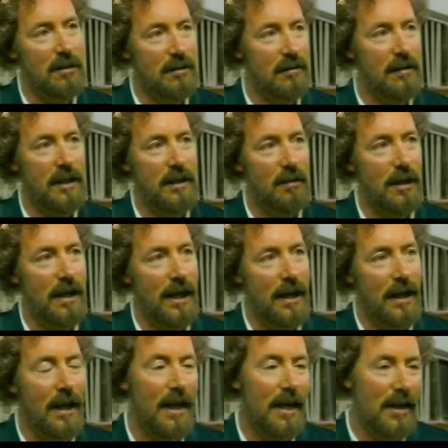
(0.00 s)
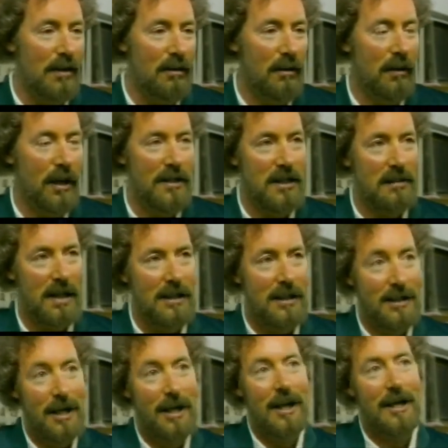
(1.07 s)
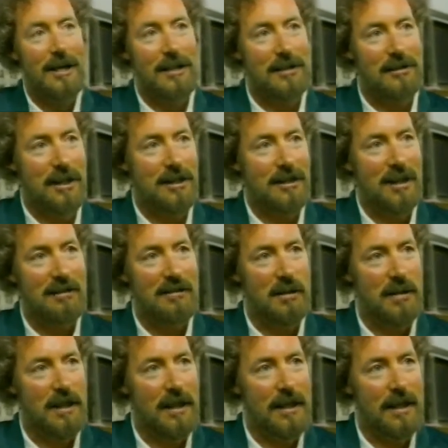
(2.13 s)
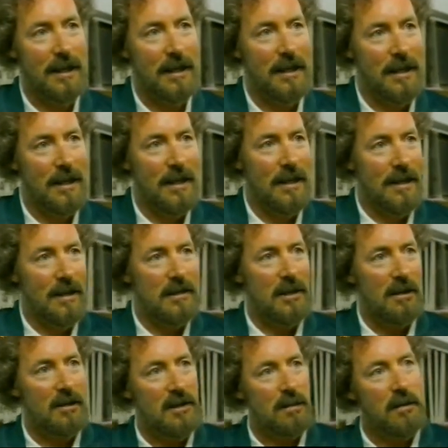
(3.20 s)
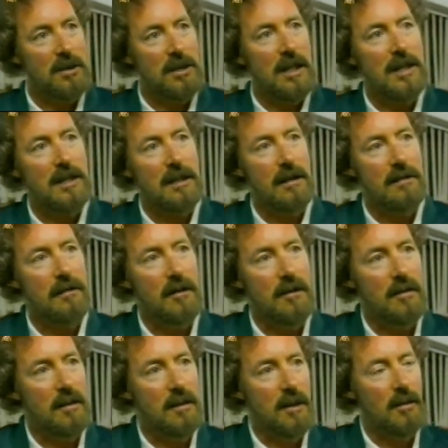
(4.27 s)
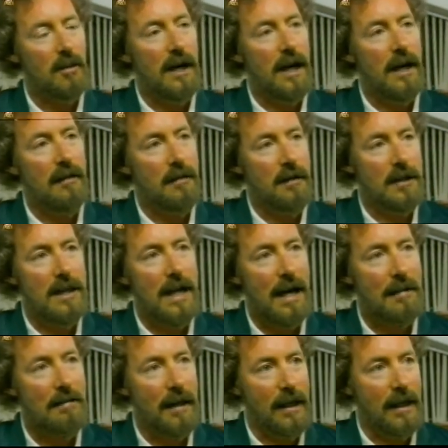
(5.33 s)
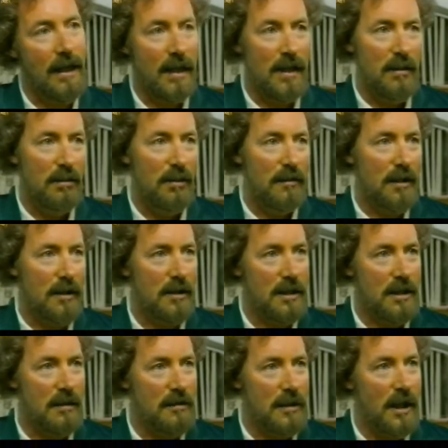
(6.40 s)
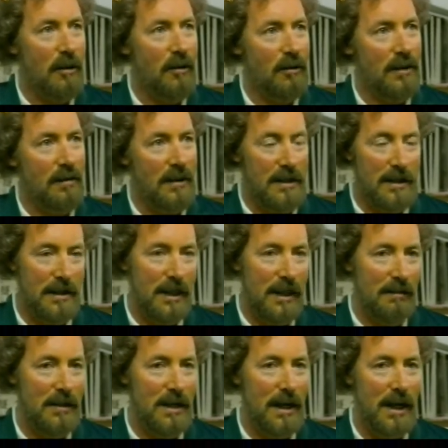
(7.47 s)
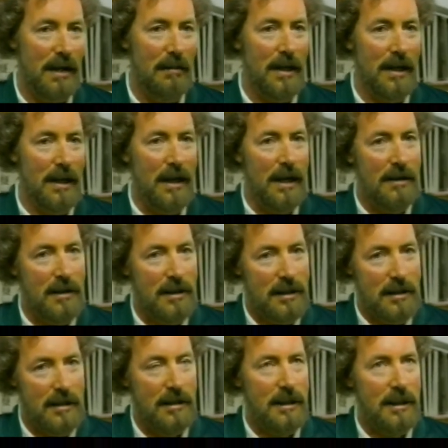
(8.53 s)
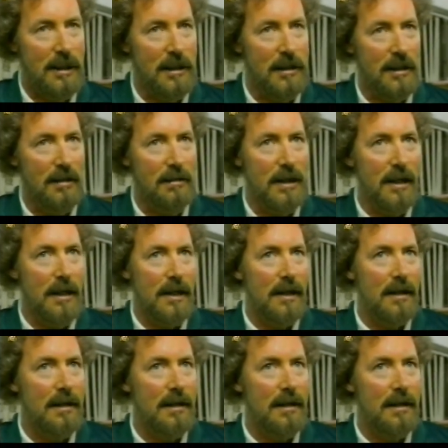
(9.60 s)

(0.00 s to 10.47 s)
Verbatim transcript: and it's worked very well. We've also made the target three times bigger. So it's much easier for him to be aware of what's happening. But of course I've told him at the same time, and this is instilled in him,